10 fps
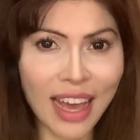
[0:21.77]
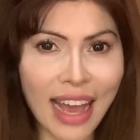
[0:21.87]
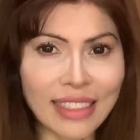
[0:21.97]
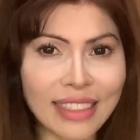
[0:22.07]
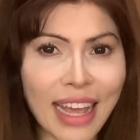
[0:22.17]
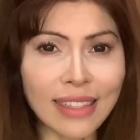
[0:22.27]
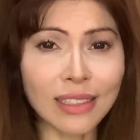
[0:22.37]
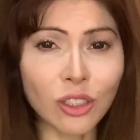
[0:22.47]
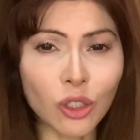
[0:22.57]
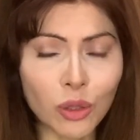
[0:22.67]
and takes
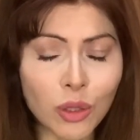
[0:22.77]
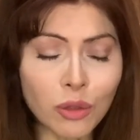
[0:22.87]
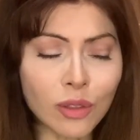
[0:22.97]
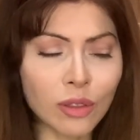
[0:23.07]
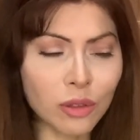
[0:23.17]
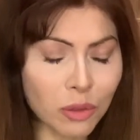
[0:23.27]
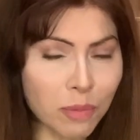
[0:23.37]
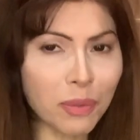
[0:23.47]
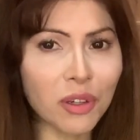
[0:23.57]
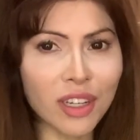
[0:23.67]
a true
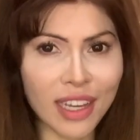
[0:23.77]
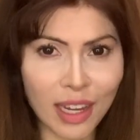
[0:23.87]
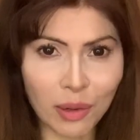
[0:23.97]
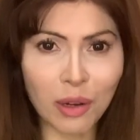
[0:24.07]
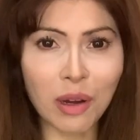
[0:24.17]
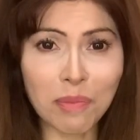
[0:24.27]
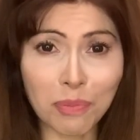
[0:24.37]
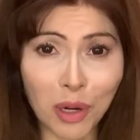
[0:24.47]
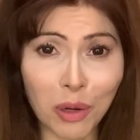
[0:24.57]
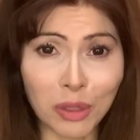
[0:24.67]
superhero
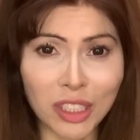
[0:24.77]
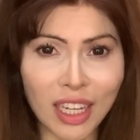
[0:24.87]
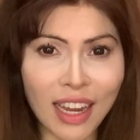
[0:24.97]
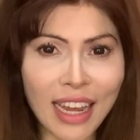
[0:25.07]
approach